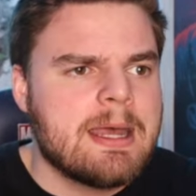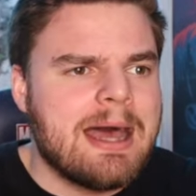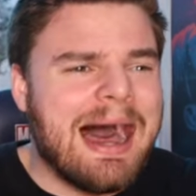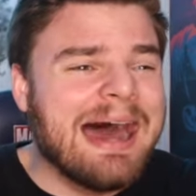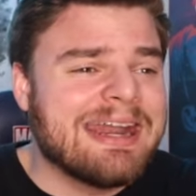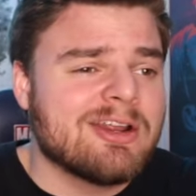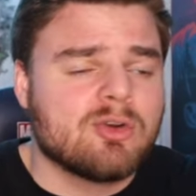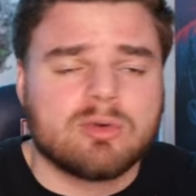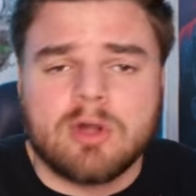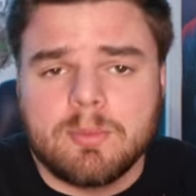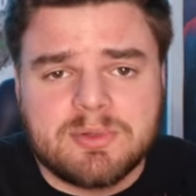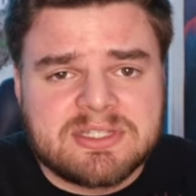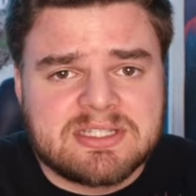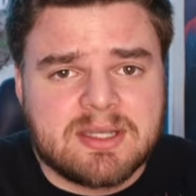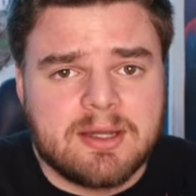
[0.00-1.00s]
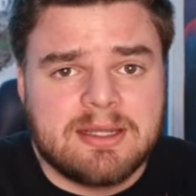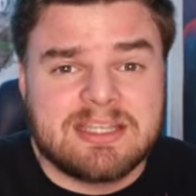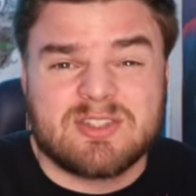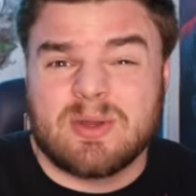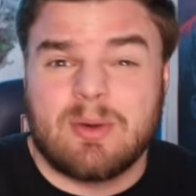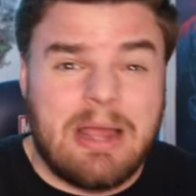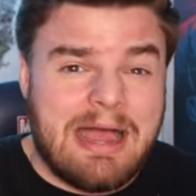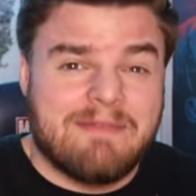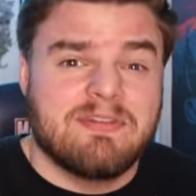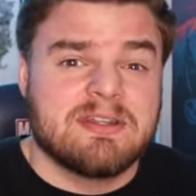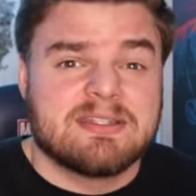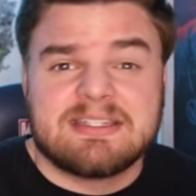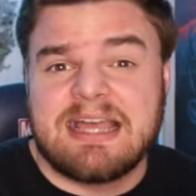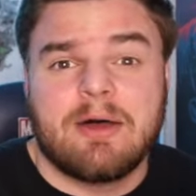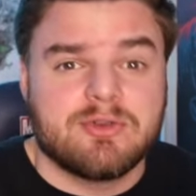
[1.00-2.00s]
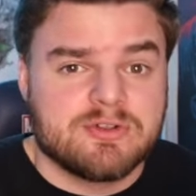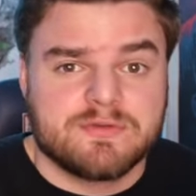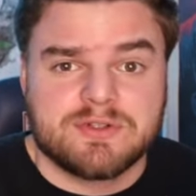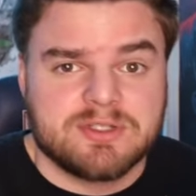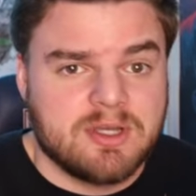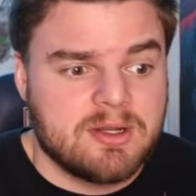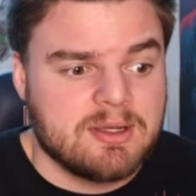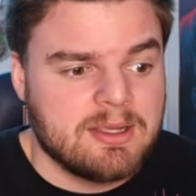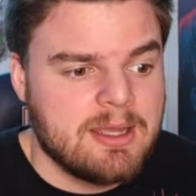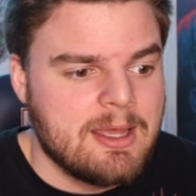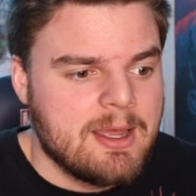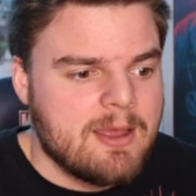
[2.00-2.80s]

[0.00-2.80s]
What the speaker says: I didn't grow up with Sonic, so I don't have the nostalgia for Sonic.